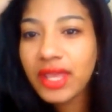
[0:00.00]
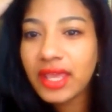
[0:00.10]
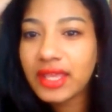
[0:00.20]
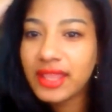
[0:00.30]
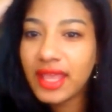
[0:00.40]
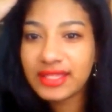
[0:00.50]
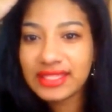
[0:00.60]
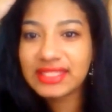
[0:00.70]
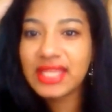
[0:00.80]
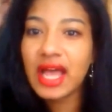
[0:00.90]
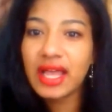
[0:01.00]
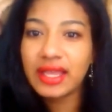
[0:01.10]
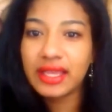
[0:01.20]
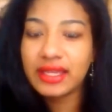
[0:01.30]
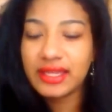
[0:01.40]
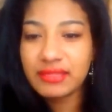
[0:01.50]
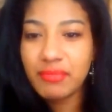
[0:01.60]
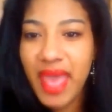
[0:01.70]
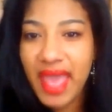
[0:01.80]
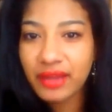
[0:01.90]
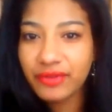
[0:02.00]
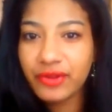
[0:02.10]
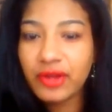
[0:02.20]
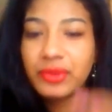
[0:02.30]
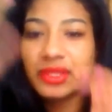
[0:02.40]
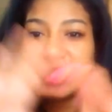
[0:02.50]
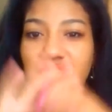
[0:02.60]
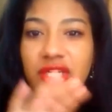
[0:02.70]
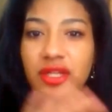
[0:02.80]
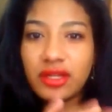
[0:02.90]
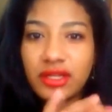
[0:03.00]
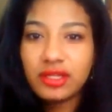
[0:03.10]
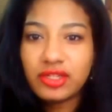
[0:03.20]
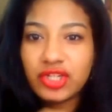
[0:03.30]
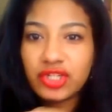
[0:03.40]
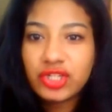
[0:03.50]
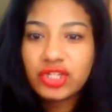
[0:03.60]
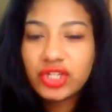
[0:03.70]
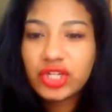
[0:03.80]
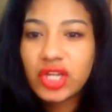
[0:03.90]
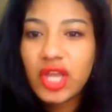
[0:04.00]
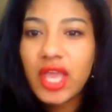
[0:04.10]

okay, that sign is back from with the G on it.